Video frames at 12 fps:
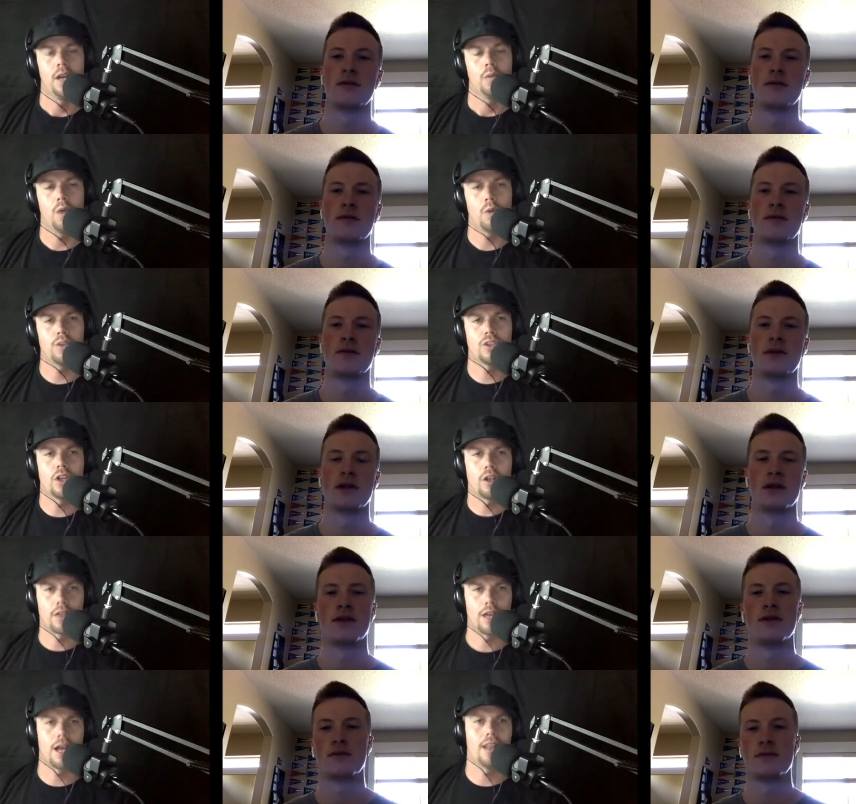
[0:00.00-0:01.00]
Speaker 1: What was your
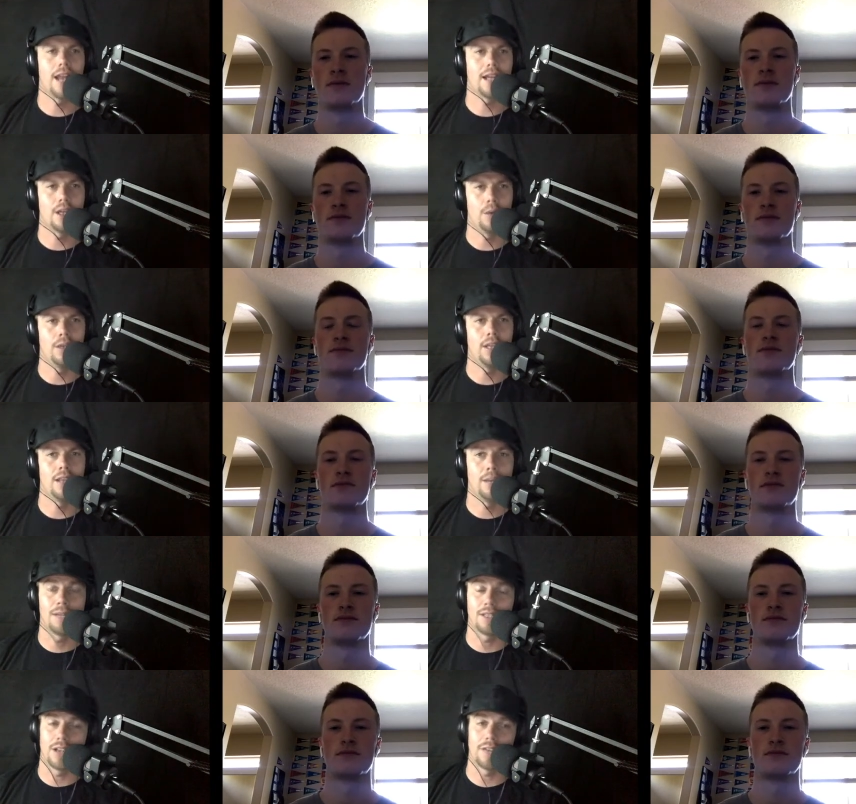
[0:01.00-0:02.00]
thought like going in
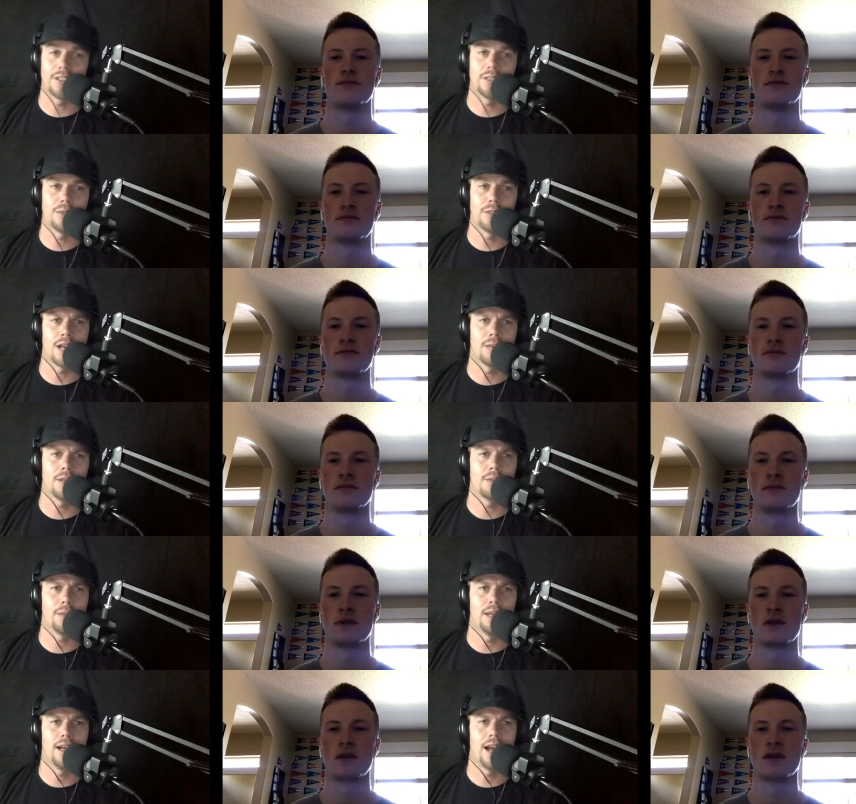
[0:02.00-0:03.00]
there? Because obviously we talked about you
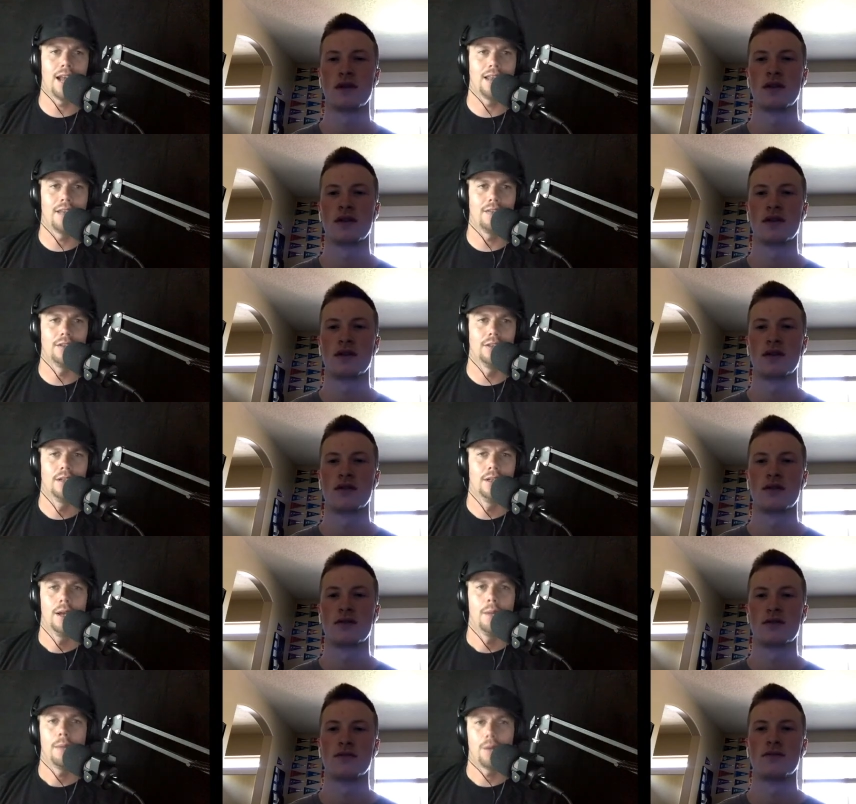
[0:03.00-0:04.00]
played at a high level,
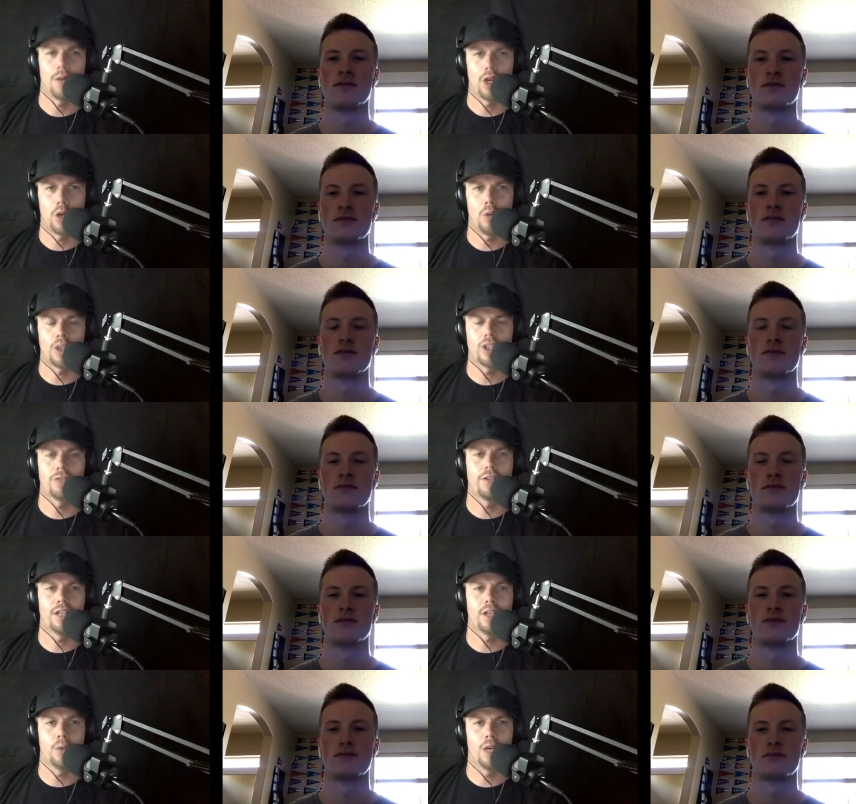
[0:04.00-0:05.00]
but I want to know what your
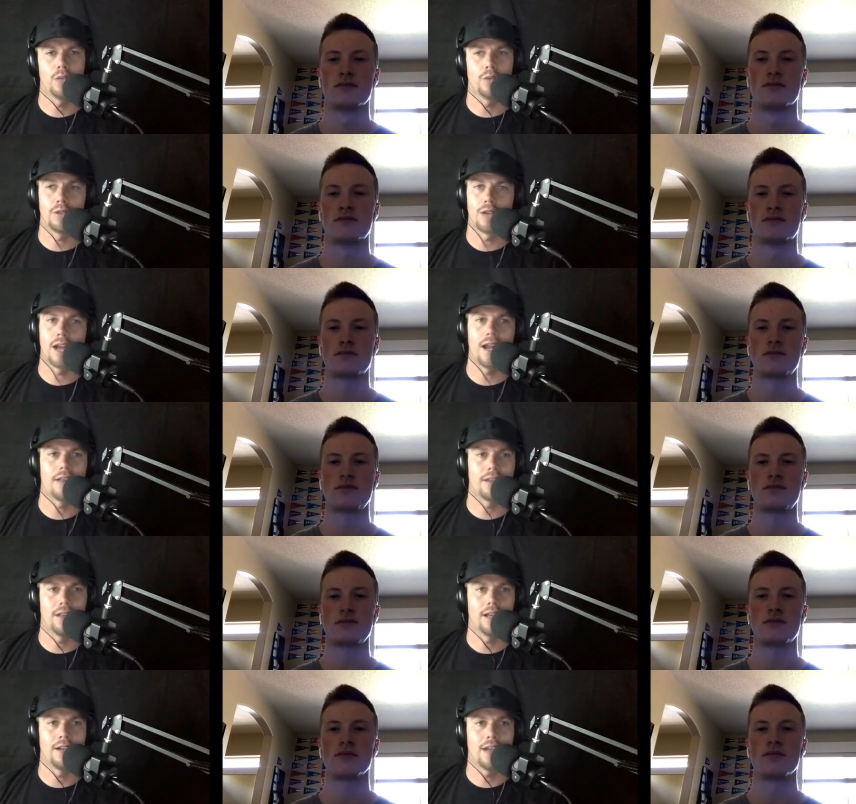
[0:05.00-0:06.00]
feeling was when you got out
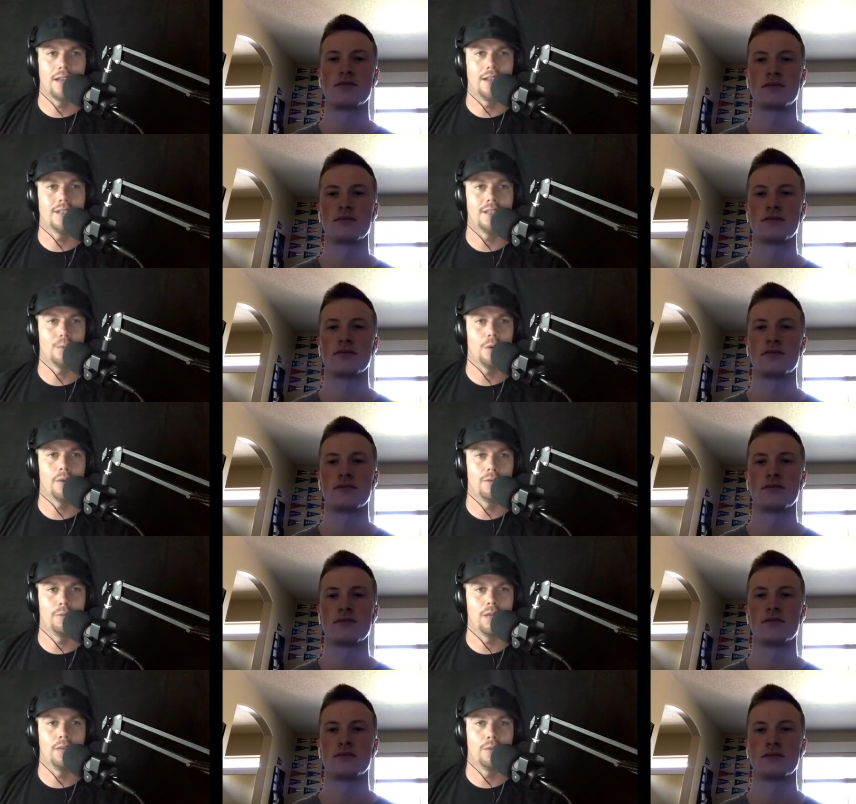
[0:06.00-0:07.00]
there. Like, okay, this is what
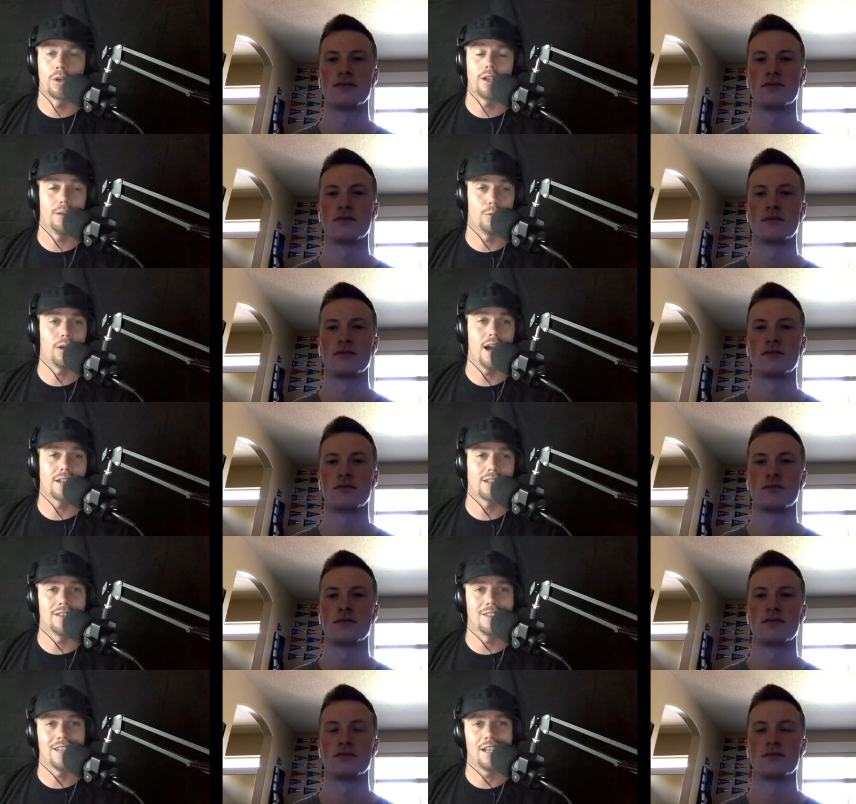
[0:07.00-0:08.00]
we've played for. We're we're
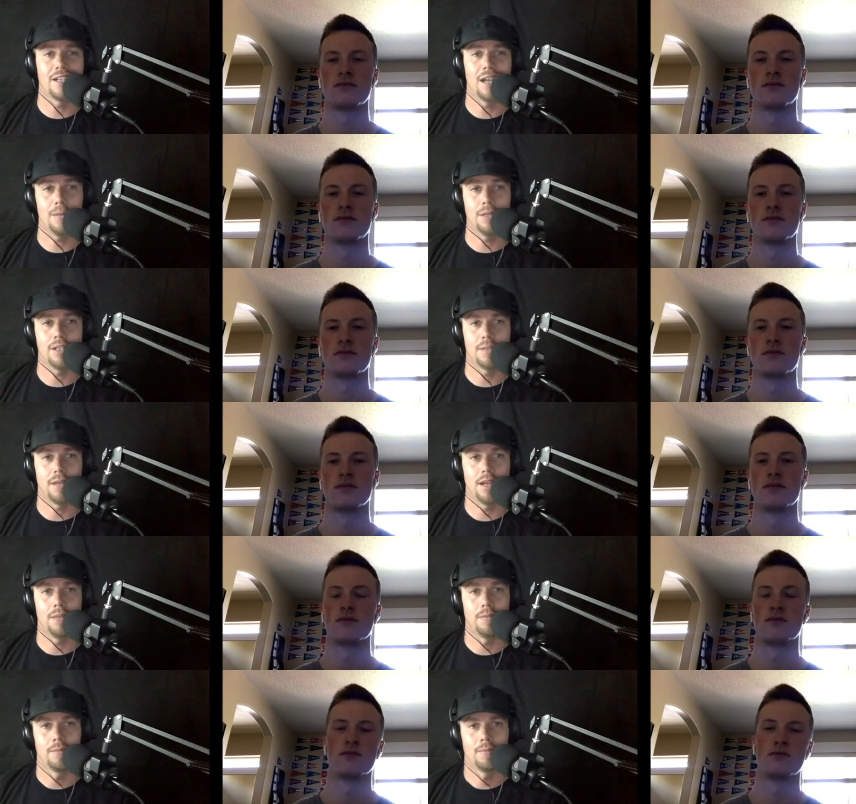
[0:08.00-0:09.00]
actually in the state championship game.
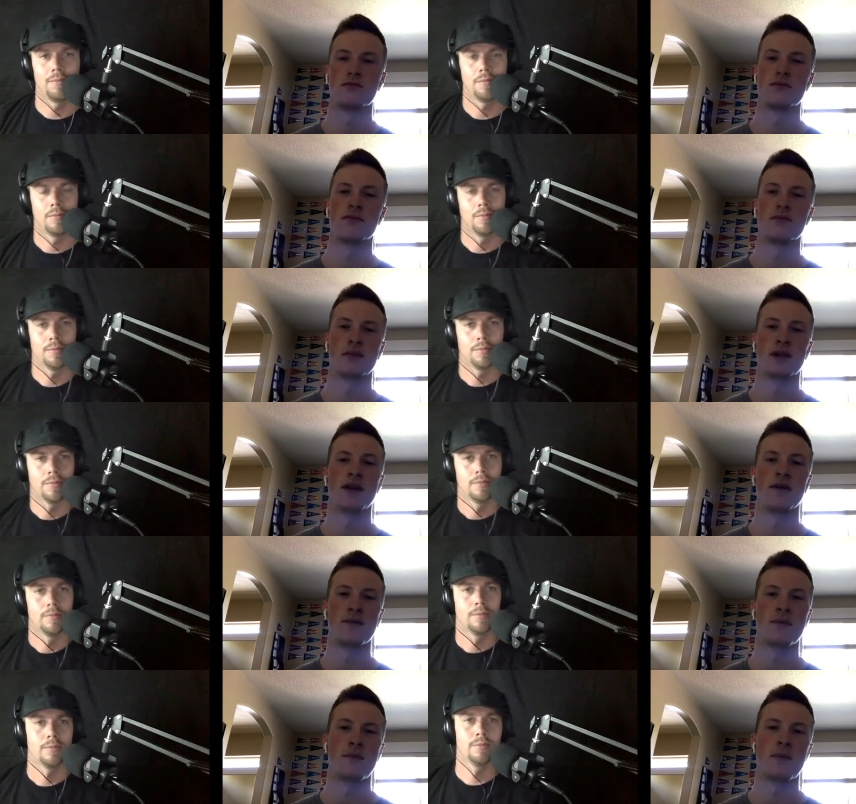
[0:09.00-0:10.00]
Yeah,
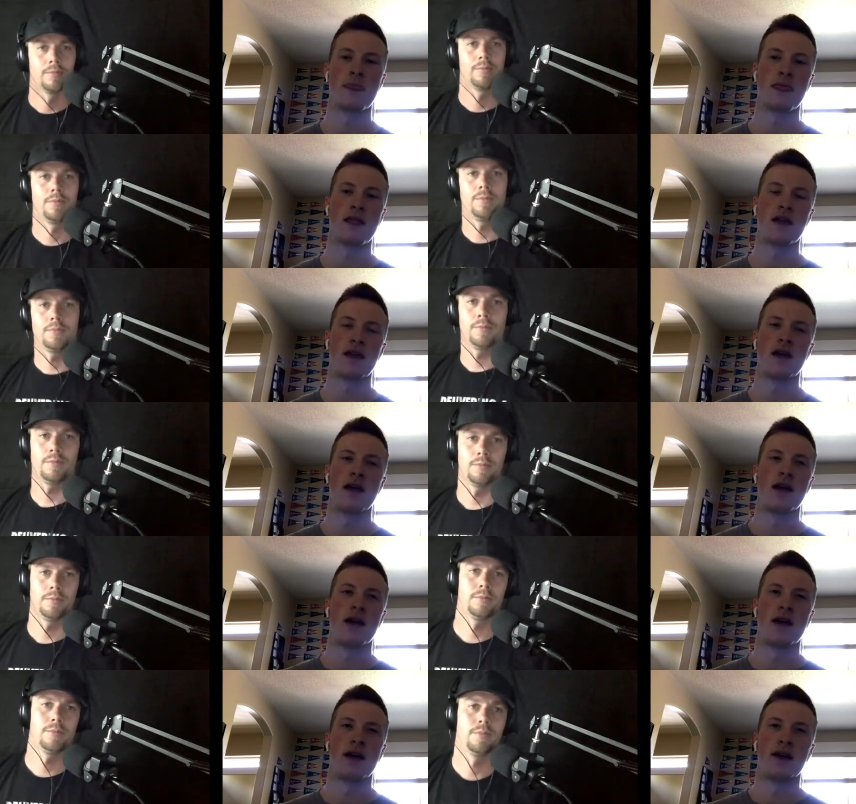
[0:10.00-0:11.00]

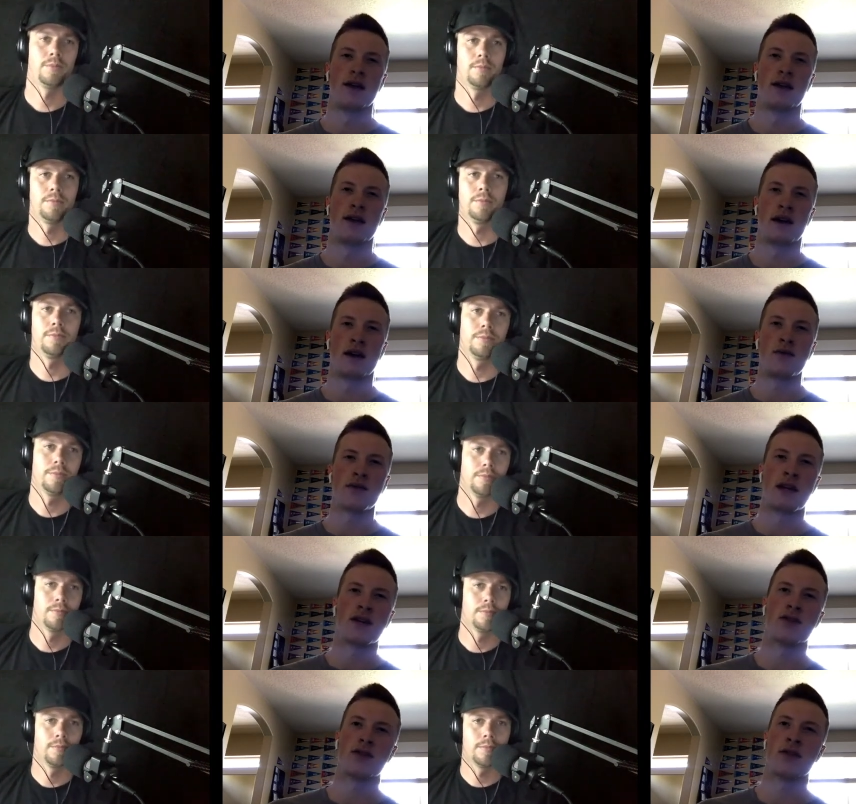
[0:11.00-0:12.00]
Speaker 2: yeah. I was
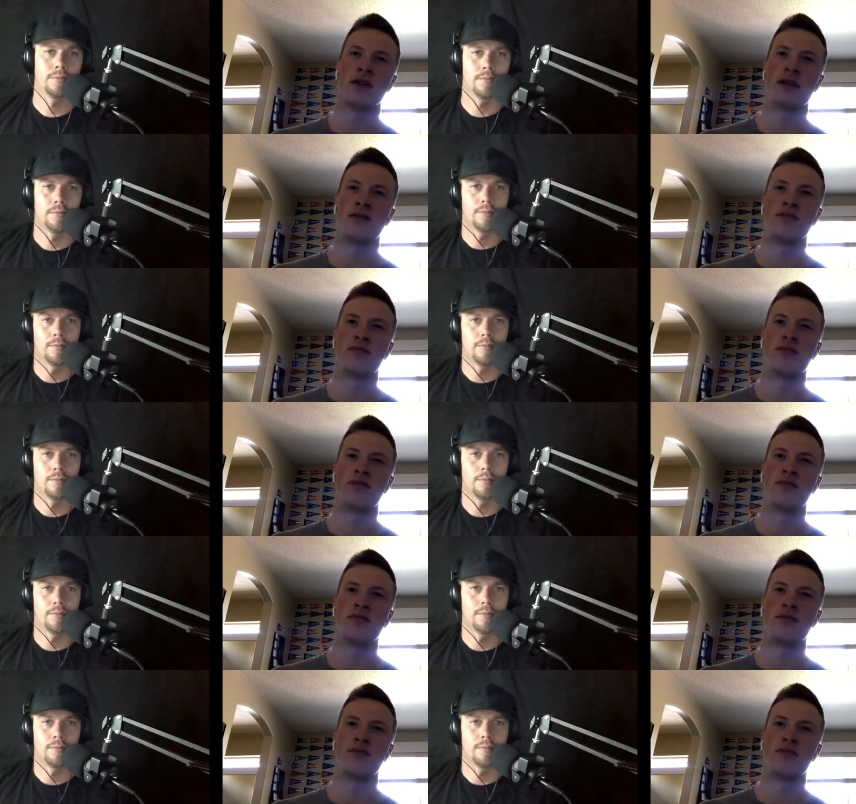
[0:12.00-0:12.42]
actually,